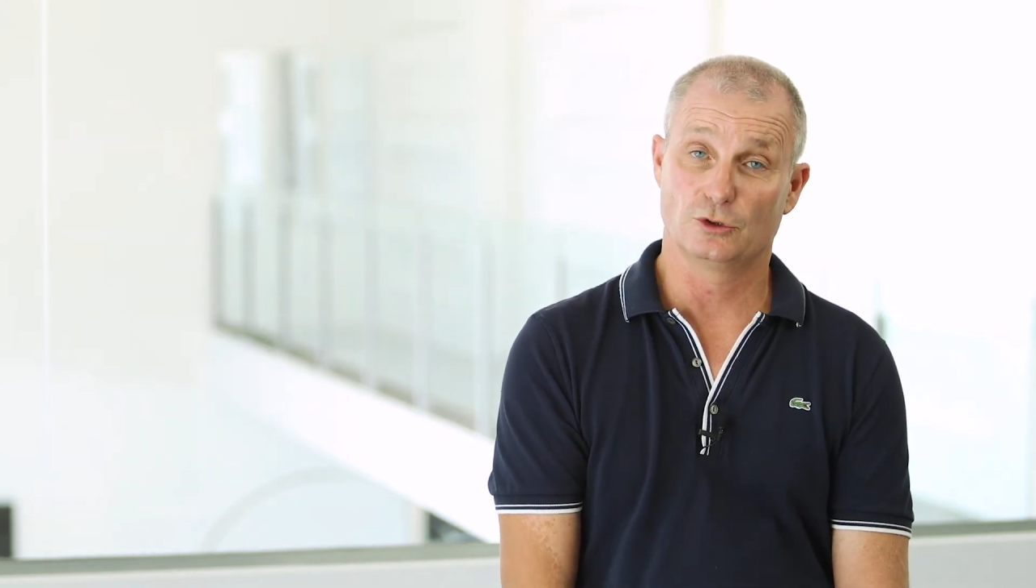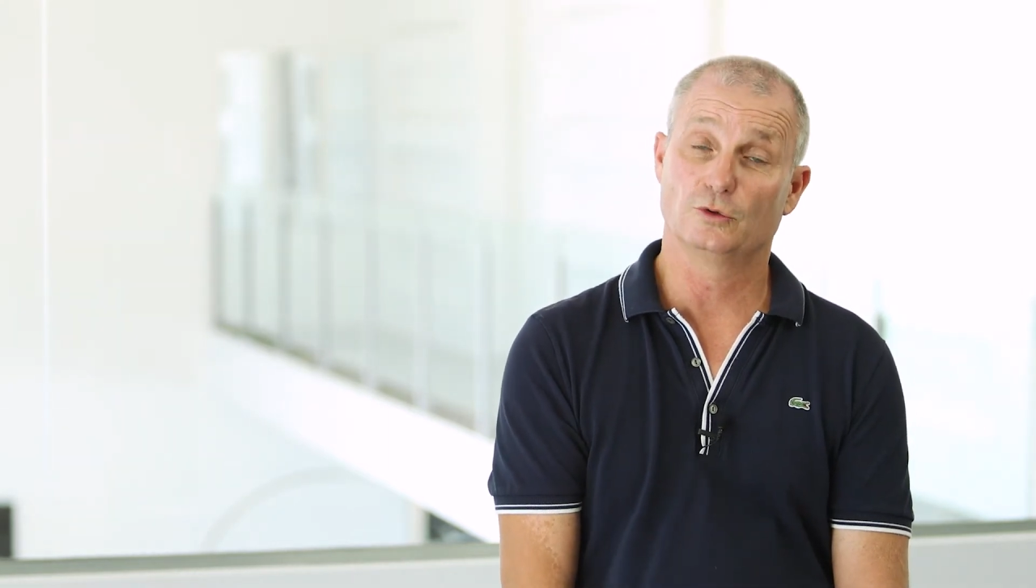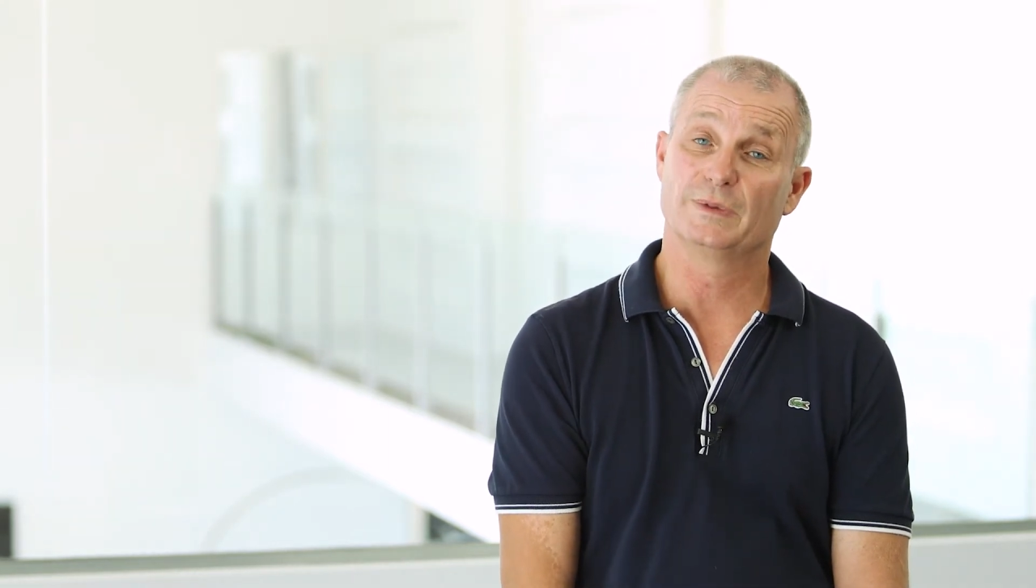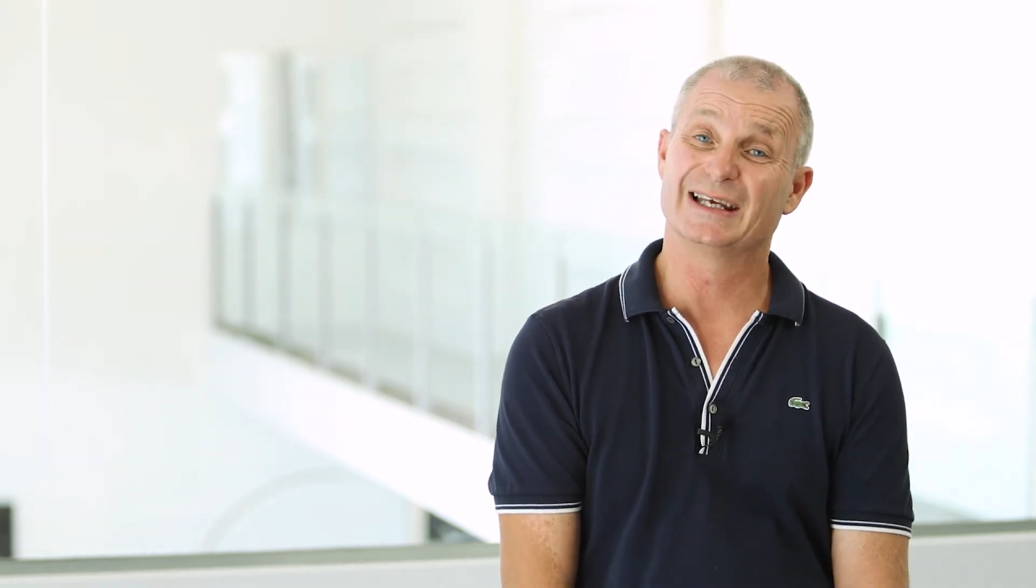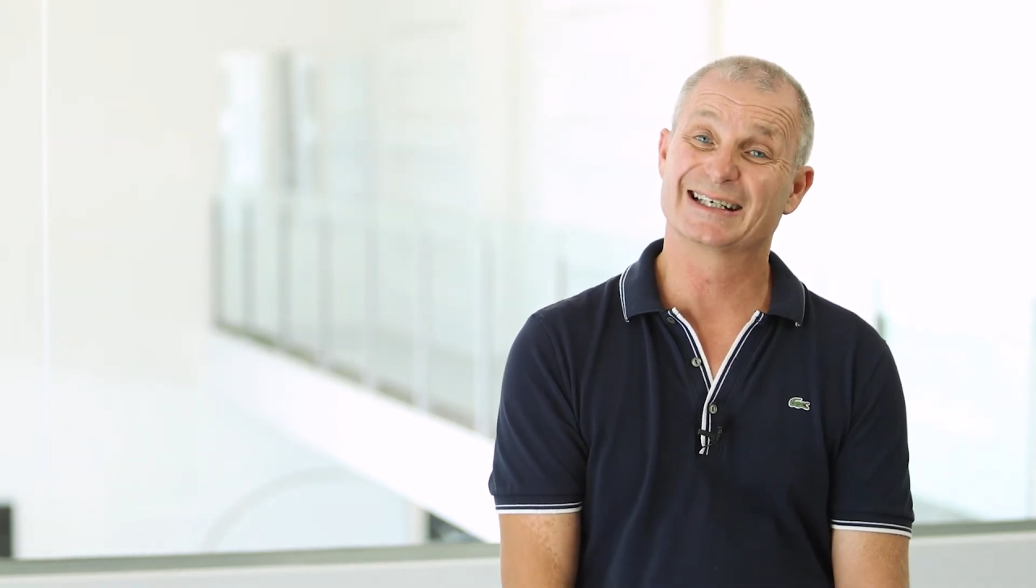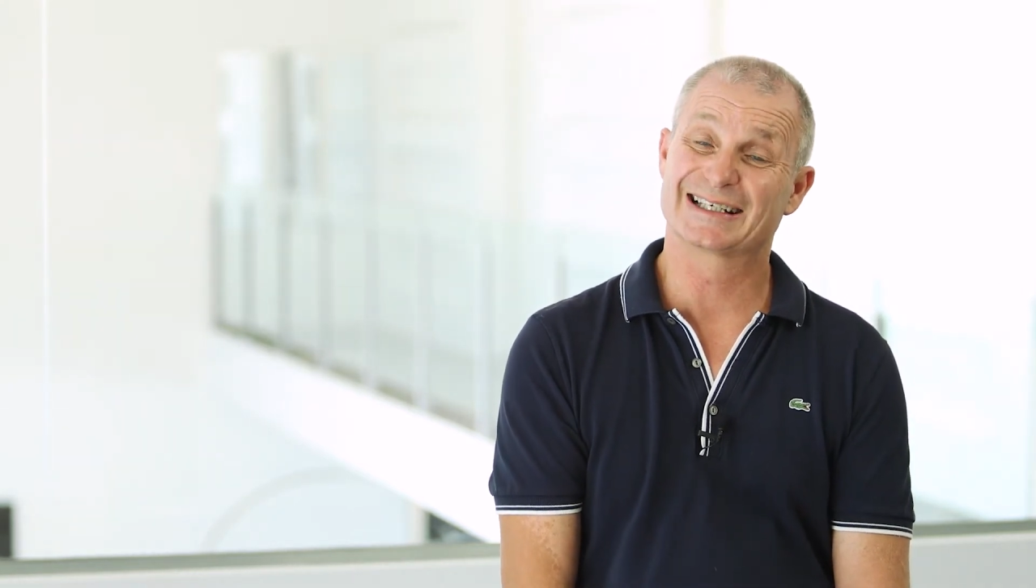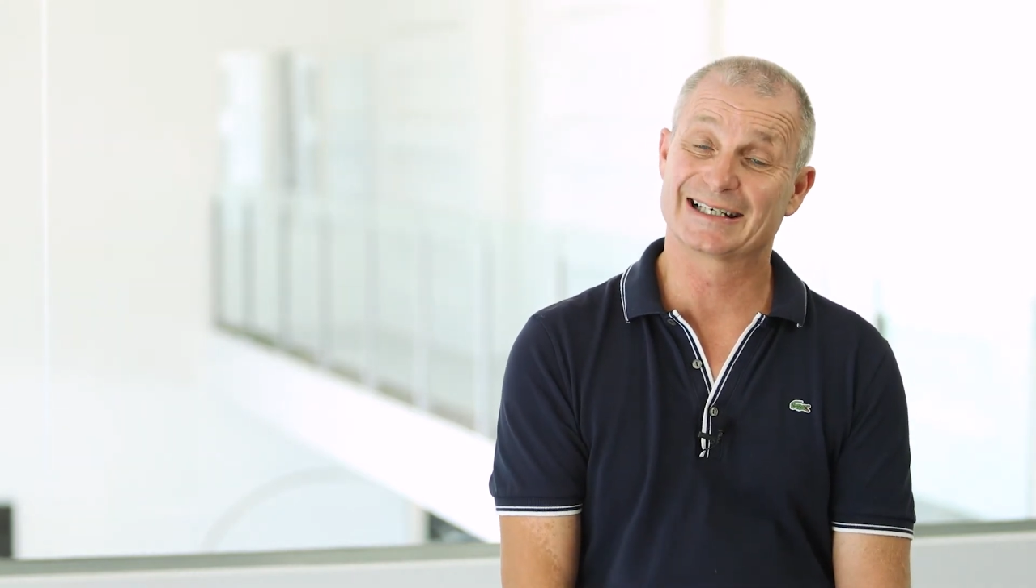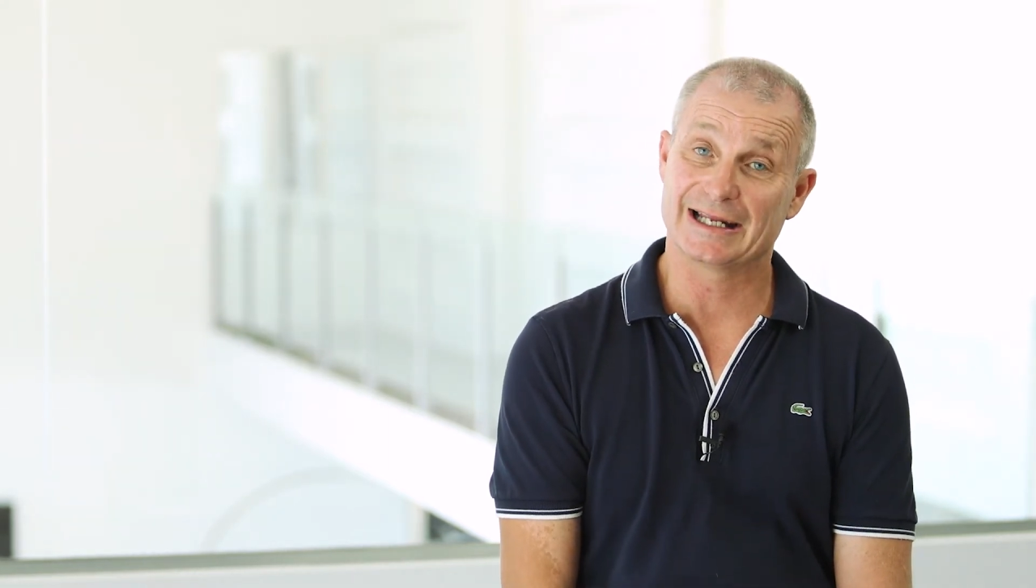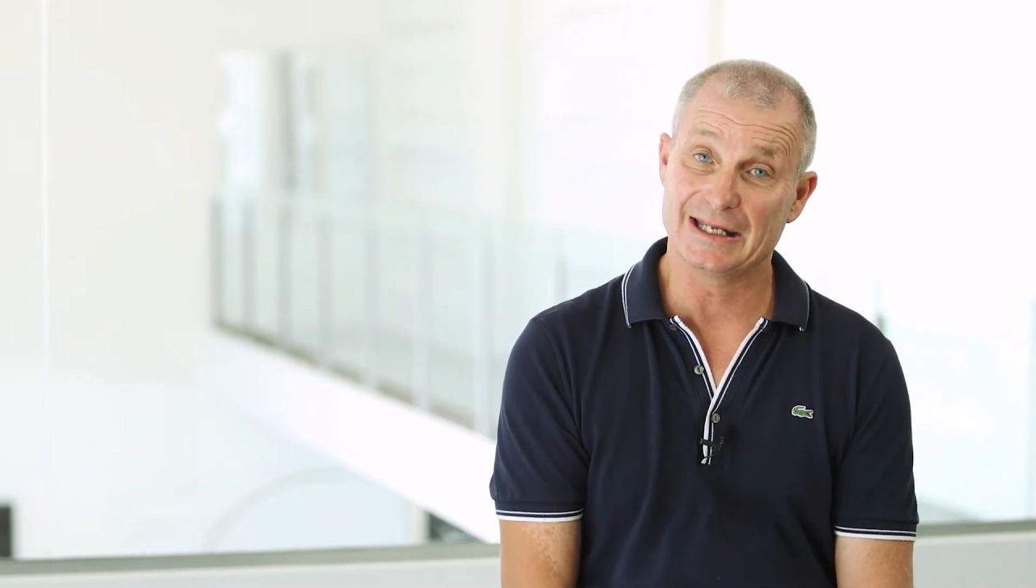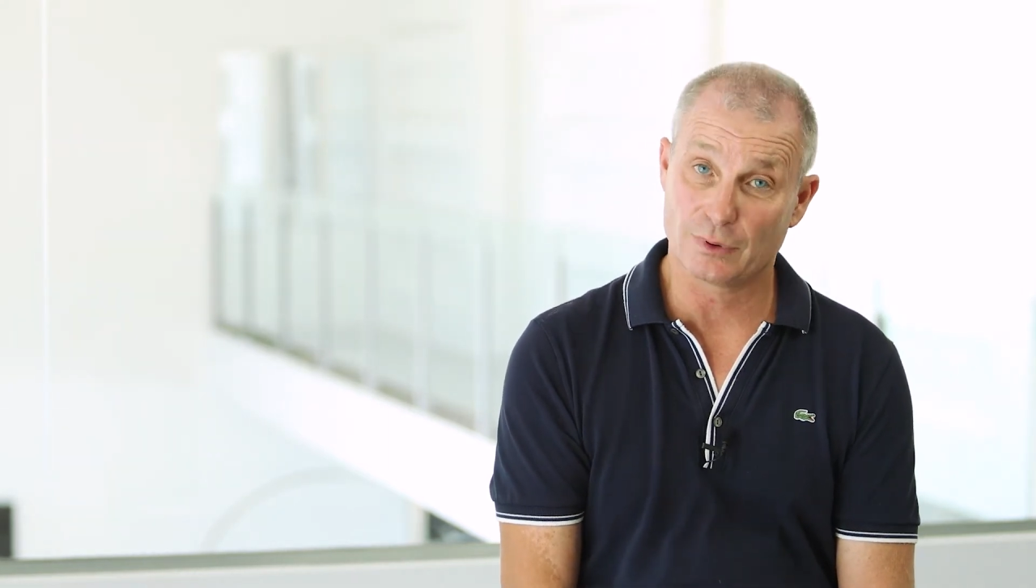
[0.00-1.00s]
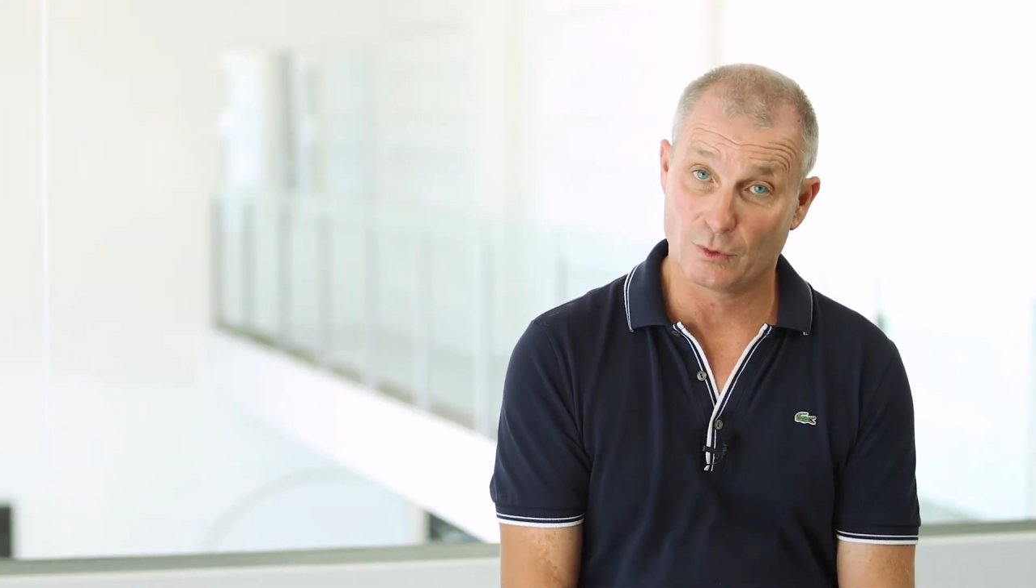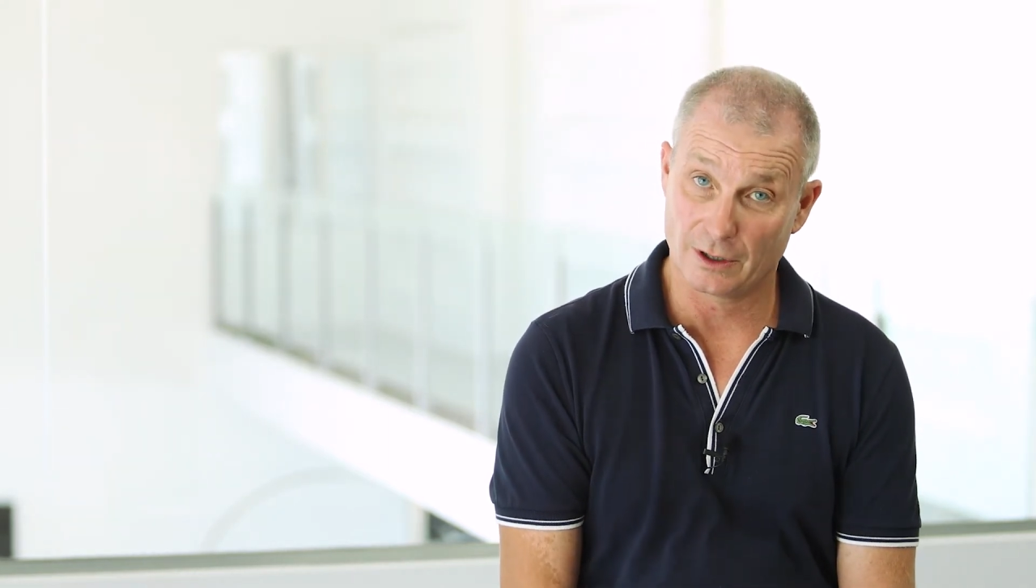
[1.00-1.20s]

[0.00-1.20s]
You'll be asleep